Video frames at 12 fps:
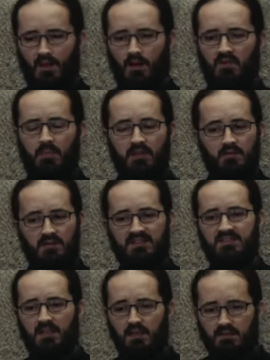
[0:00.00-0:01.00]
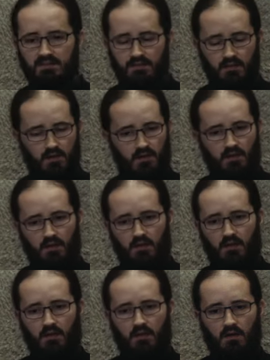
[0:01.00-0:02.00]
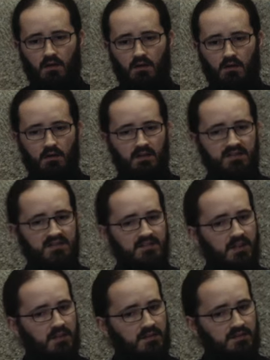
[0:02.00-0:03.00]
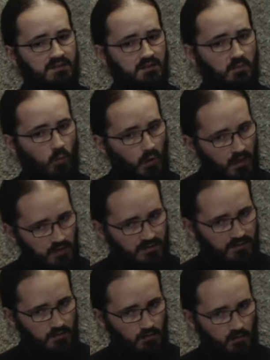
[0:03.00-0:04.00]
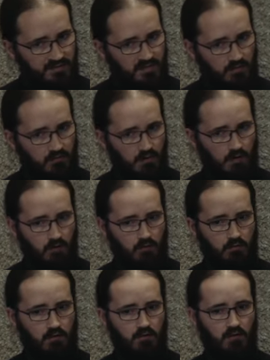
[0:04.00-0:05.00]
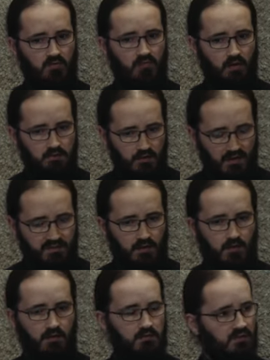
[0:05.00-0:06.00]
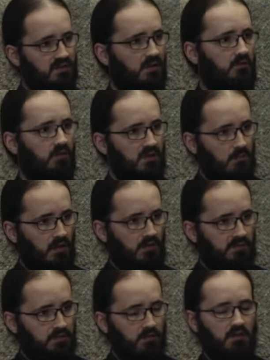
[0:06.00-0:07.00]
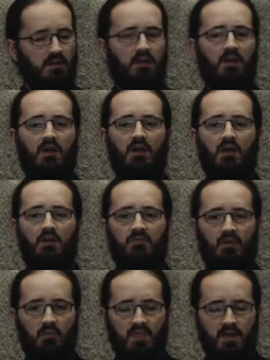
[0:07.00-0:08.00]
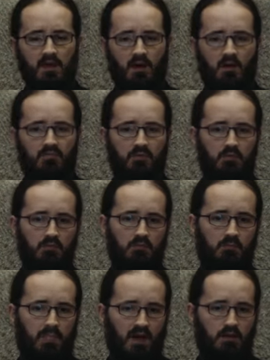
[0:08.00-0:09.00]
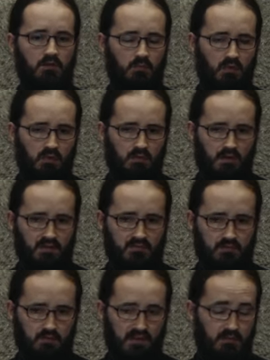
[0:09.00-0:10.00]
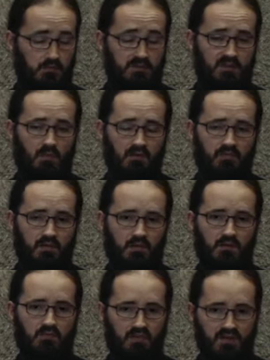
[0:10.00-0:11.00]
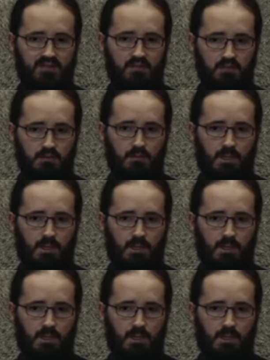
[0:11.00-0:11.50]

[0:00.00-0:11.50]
I've been to the States 6 weeks or seven now, fundraising, as you said, for the monastery. From there, I flew back to Bucharest to see my father confessor.